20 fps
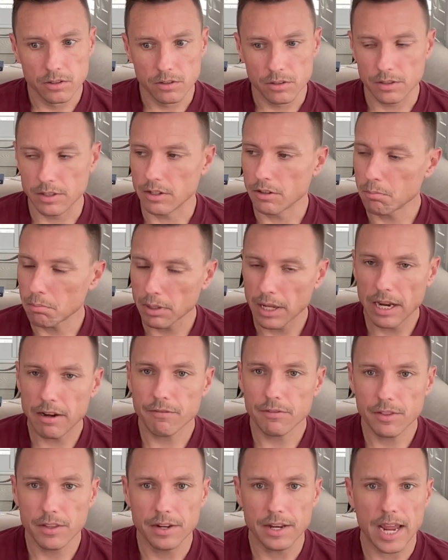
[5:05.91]
They're playing
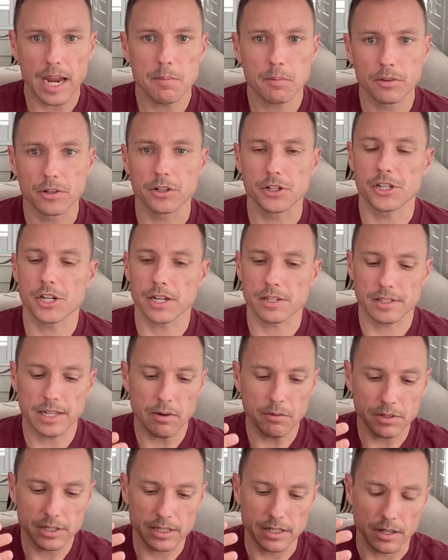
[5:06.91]
for the name on their chest. That
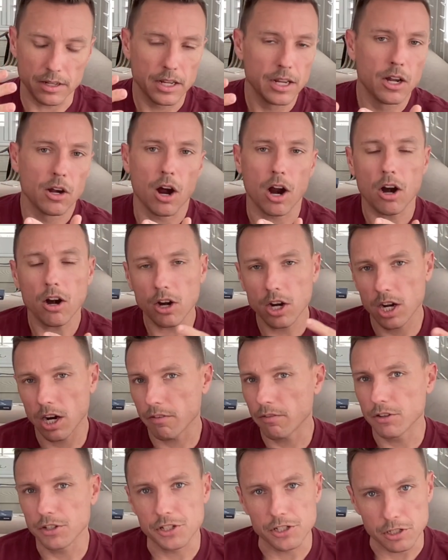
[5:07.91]
was that our
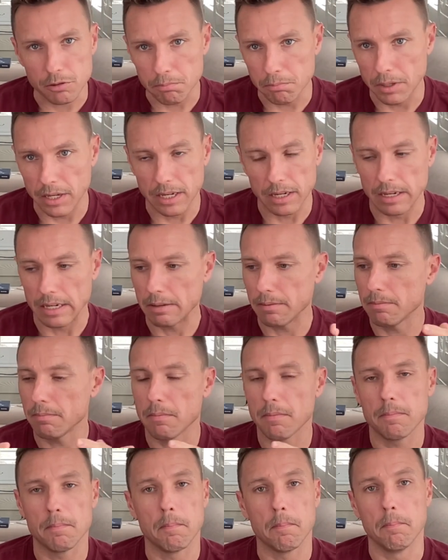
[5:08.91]
coverage has been
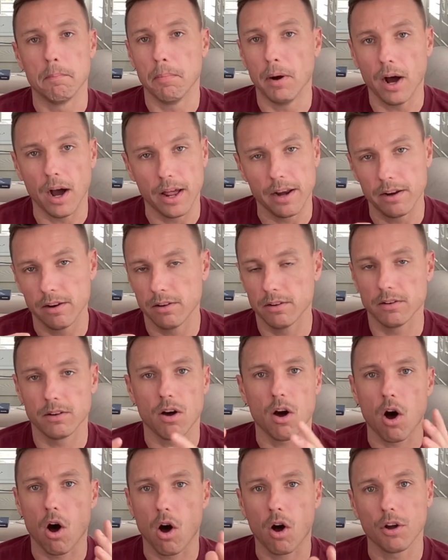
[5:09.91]
butt
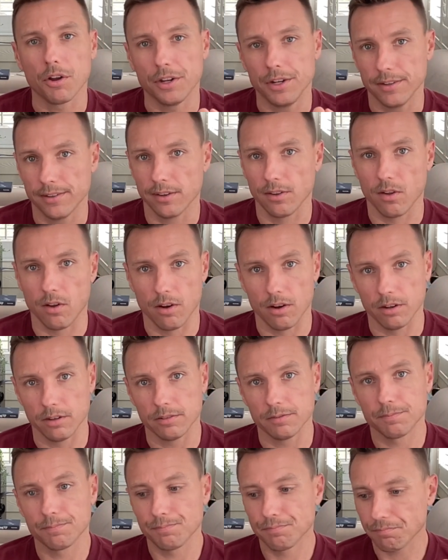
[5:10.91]
all year long.
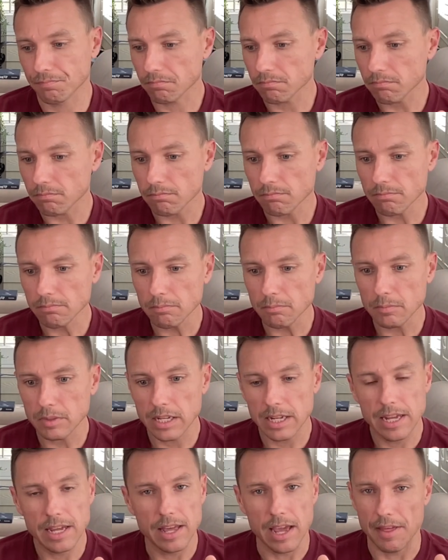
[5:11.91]

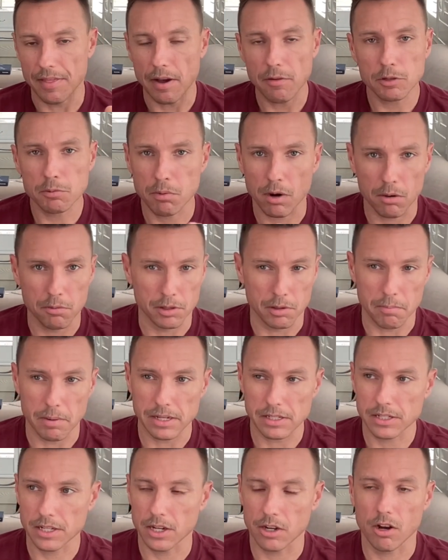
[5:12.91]
And that was probably the
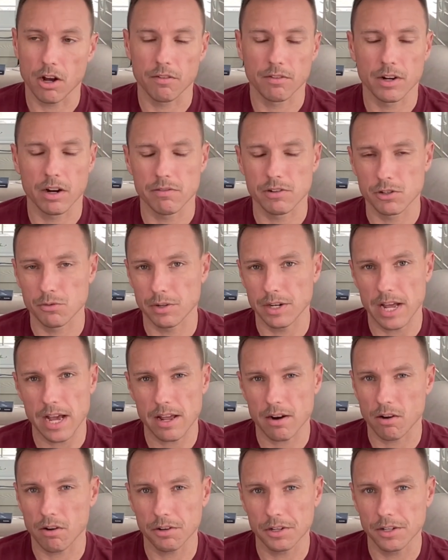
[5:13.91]
best kickoff coverage we'd
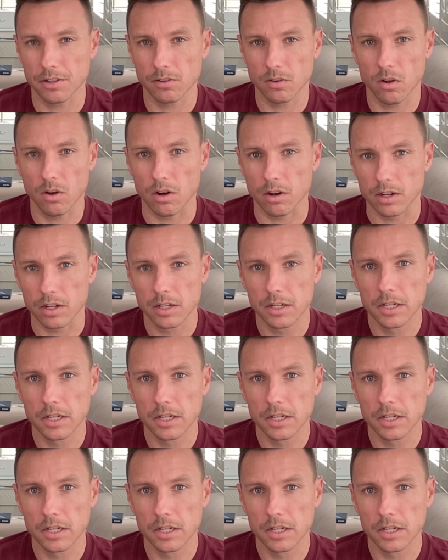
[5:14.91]
had all year long.